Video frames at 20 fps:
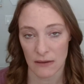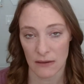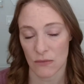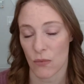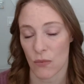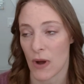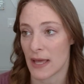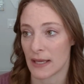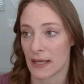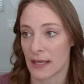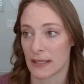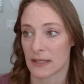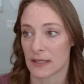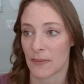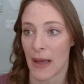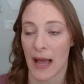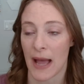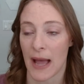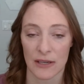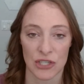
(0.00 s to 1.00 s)
what is
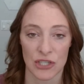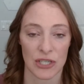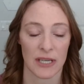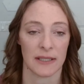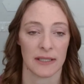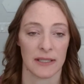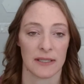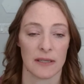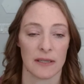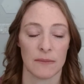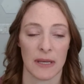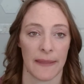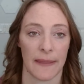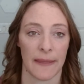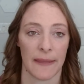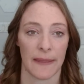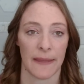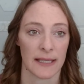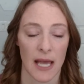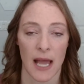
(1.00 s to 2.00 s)
passionate to me at that